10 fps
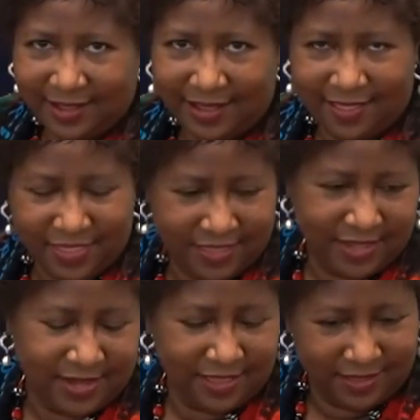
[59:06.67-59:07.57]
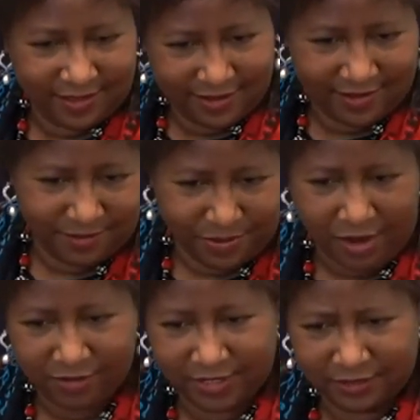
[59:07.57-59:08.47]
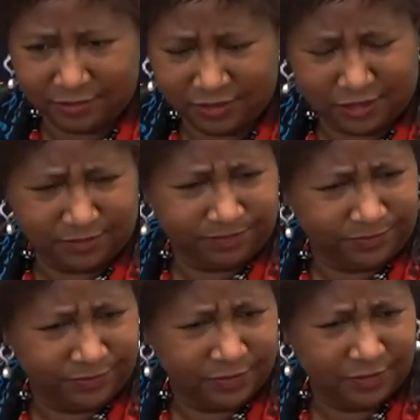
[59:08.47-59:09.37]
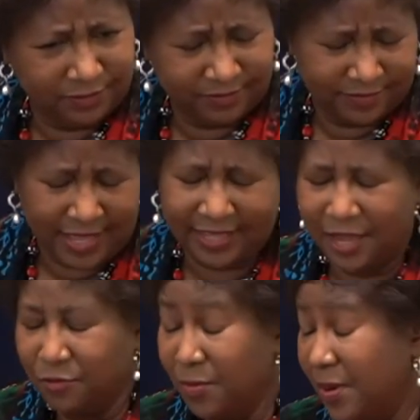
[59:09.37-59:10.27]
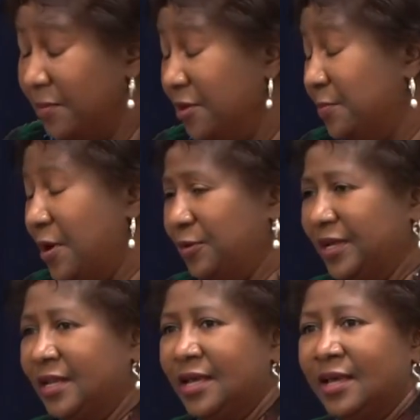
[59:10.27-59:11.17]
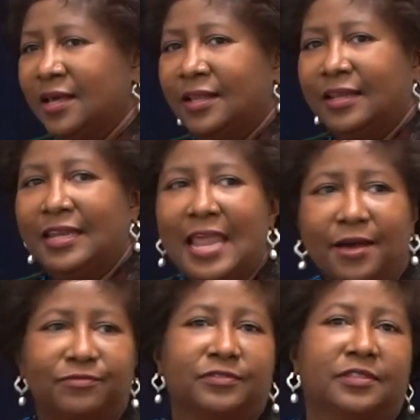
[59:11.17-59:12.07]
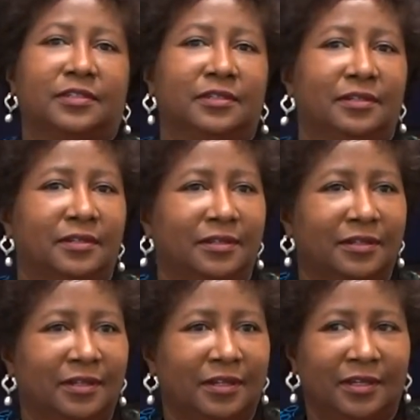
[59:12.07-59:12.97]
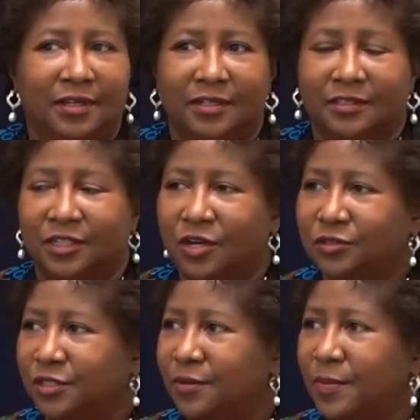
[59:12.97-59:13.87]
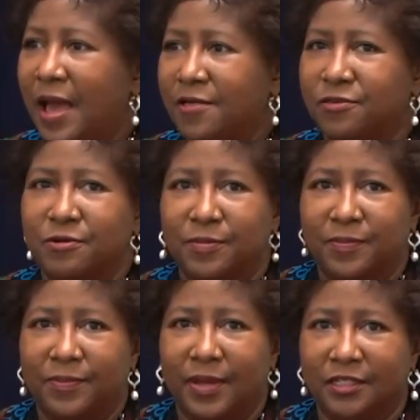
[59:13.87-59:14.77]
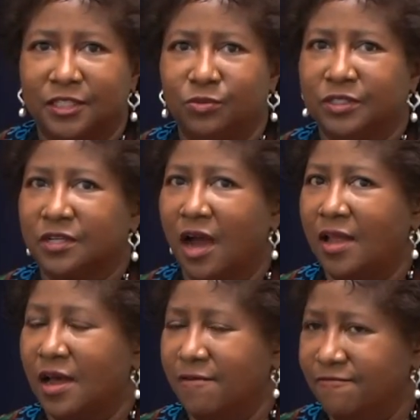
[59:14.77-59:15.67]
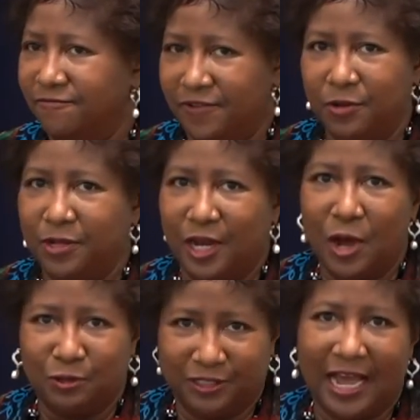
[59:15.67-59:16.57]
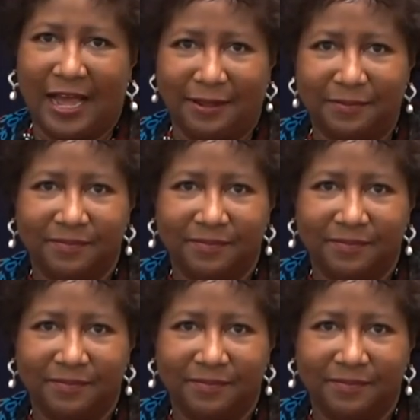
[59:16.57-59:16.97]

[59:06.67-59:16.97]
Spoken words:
And then the other opponent can't remember the opponent, left to go to the bathroom, and she was gone a very long time.